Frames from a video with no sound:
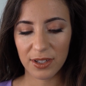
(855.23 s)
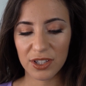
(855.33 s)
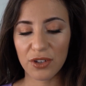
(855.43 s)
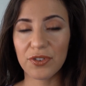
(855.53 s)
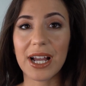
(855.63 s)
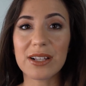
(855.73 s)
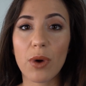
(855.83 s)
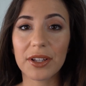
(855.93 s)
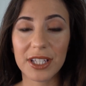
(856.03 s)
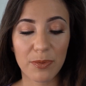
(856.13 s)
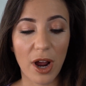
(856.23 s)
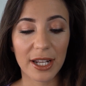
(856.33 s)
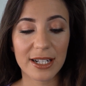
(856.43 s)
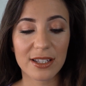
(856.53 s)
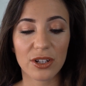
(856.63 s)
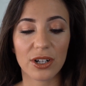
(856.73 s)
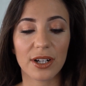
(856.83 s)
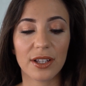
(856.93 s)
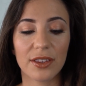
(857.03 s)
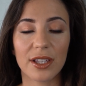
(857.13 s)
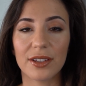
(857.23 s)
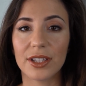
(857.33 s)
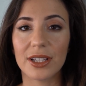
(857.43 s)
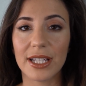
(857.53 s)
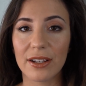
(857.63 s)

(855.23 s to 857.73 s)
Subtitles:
So if you guys want these products, the